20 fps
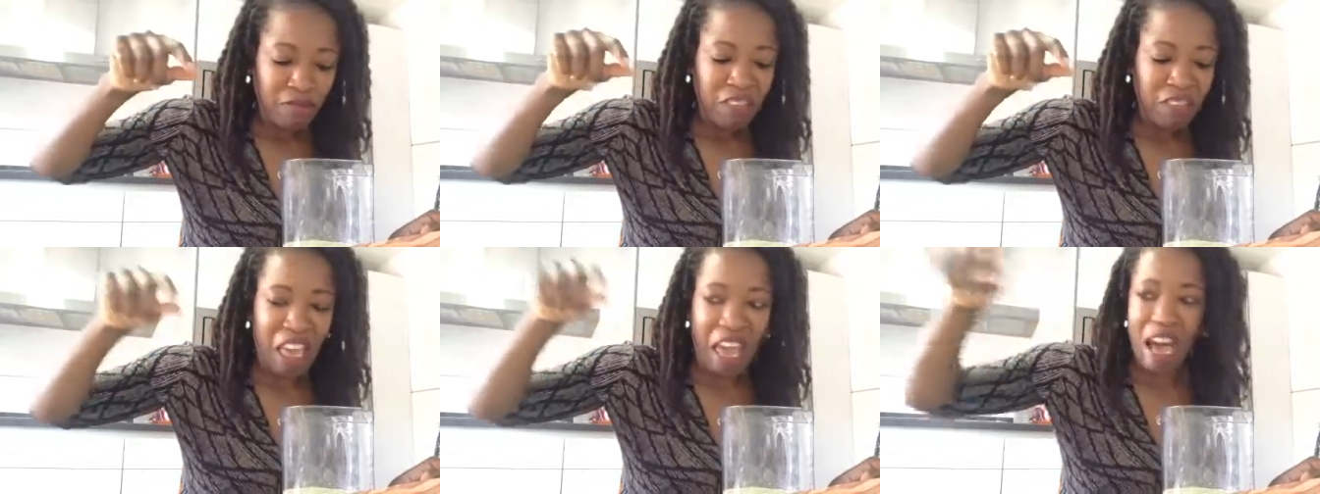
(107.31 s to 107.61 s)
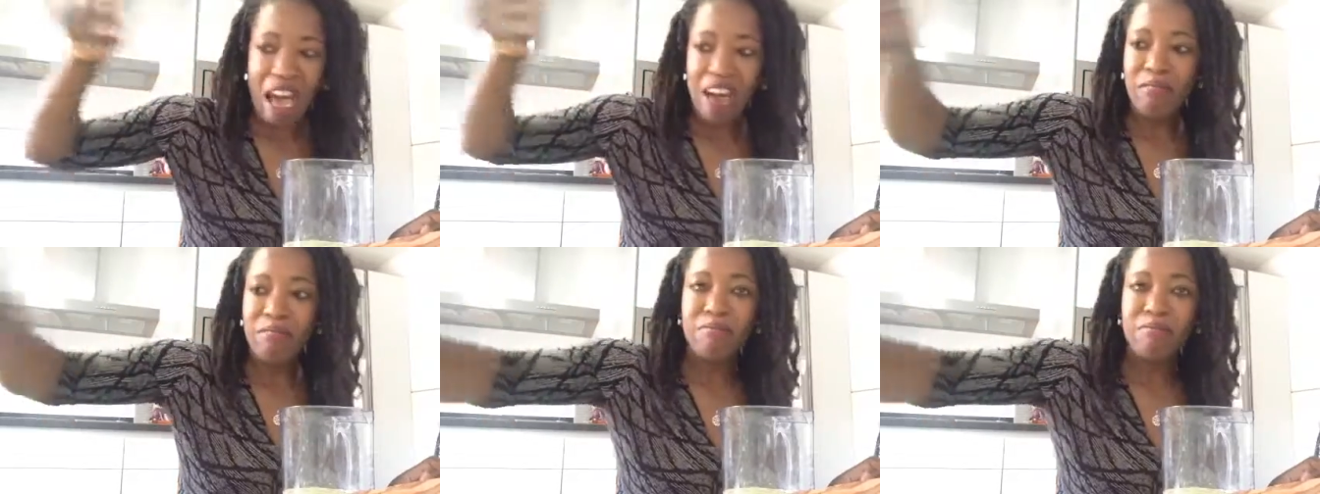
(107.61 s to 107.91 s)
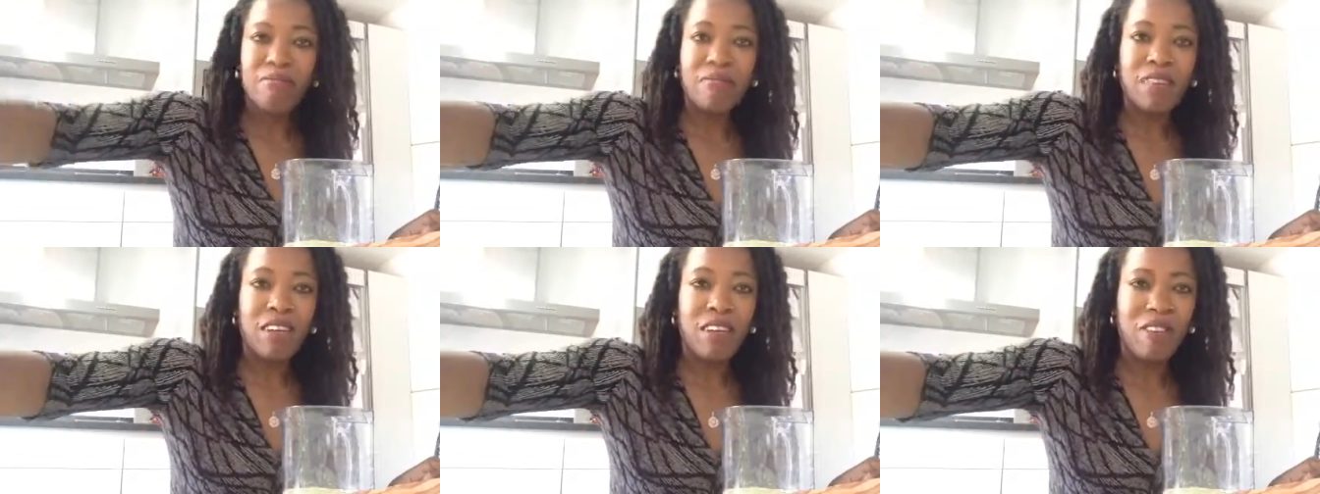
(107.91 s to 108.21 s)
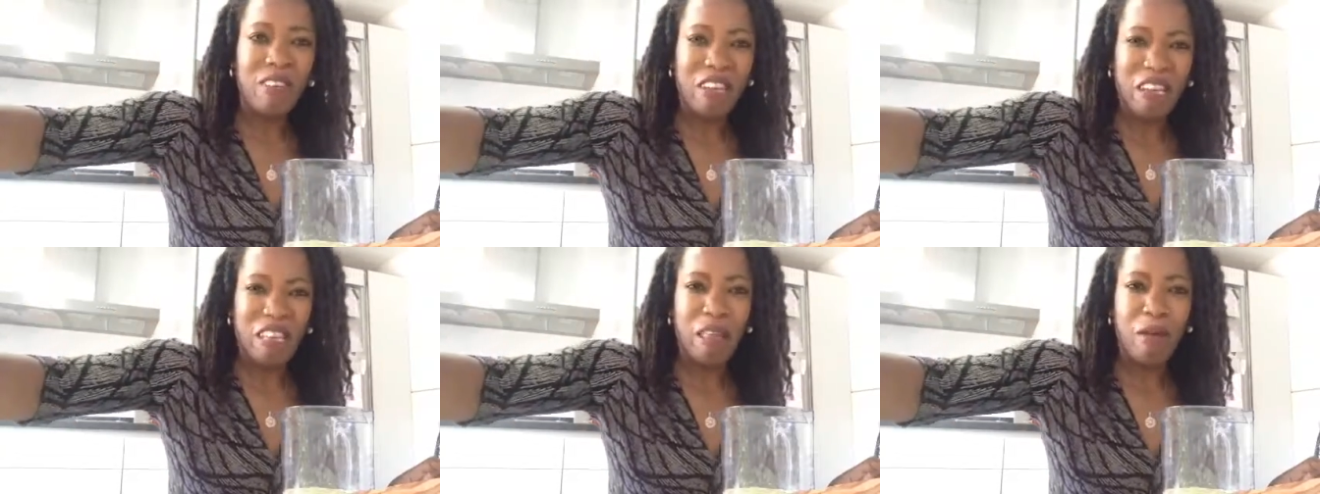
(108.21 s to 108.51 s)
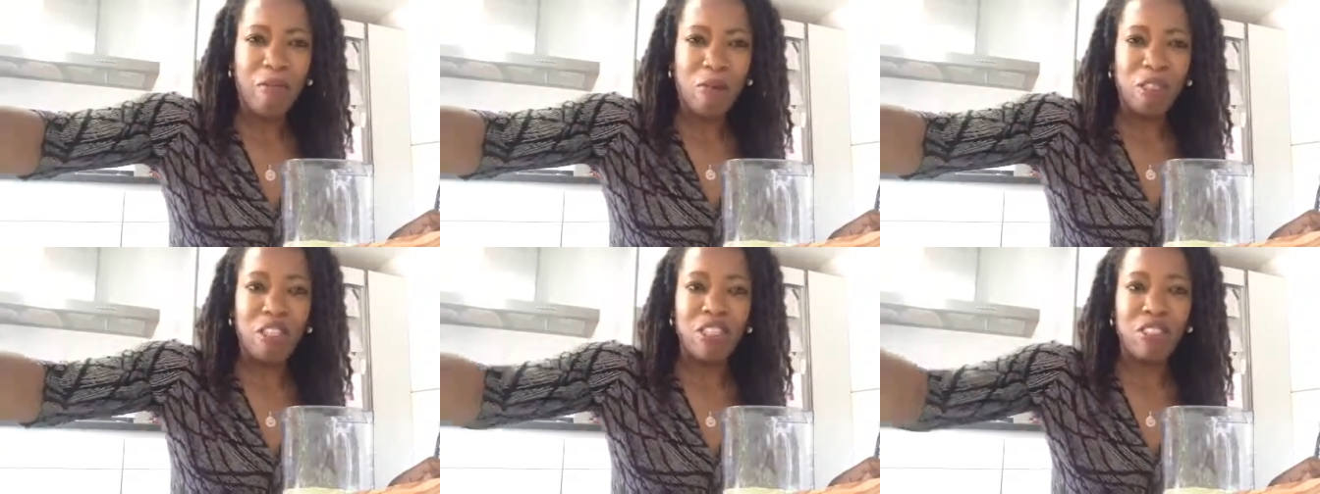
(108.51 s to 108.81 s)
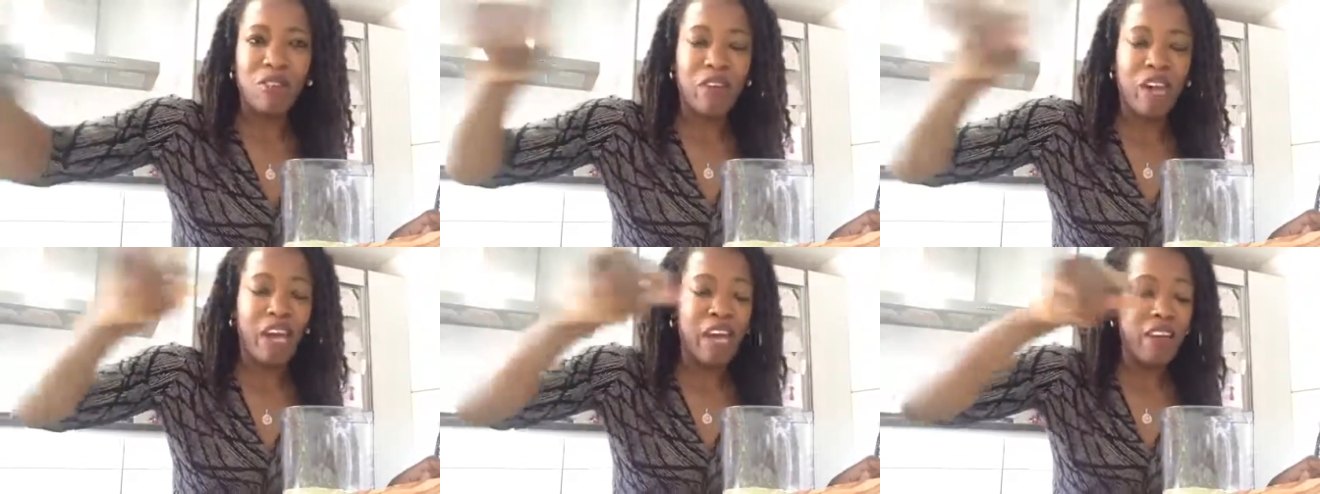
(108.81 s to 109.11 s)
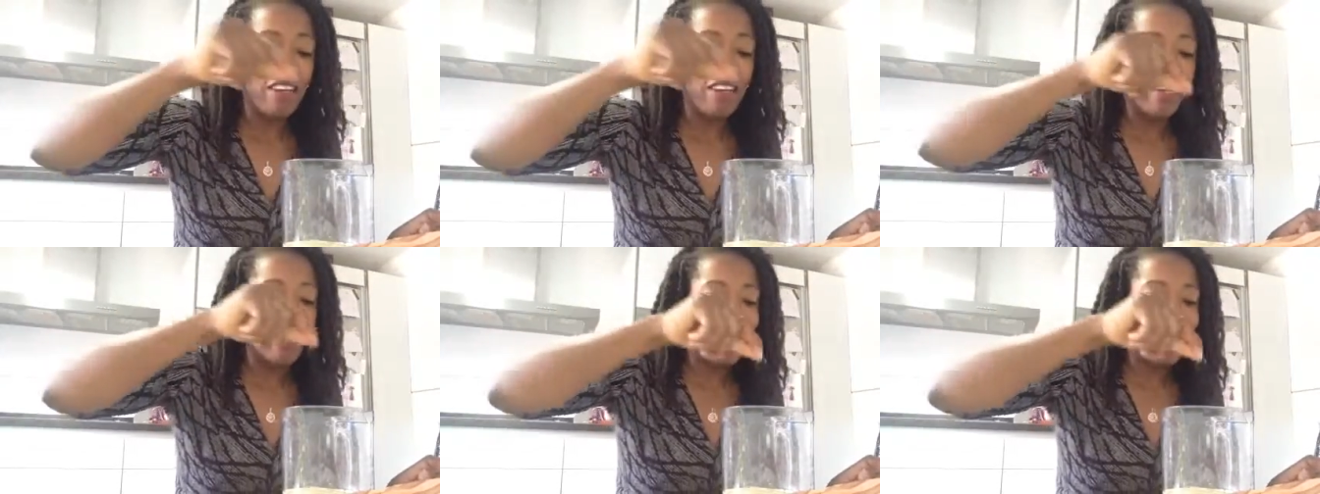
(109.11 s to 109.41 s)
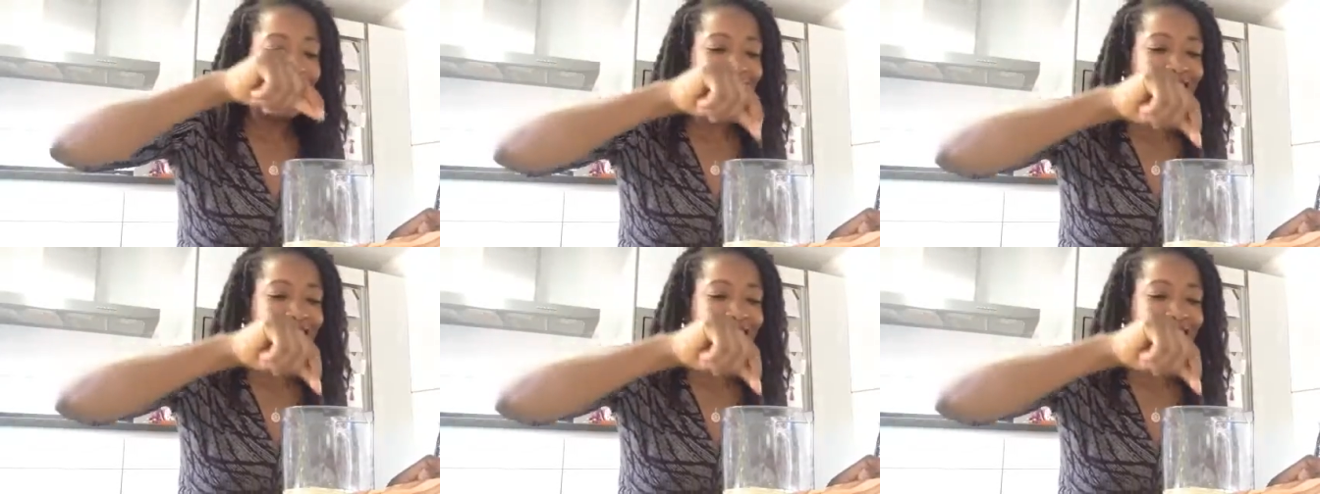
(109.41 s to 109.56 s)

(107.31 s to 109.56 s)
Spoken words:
Yeah, I reckon that much is okay.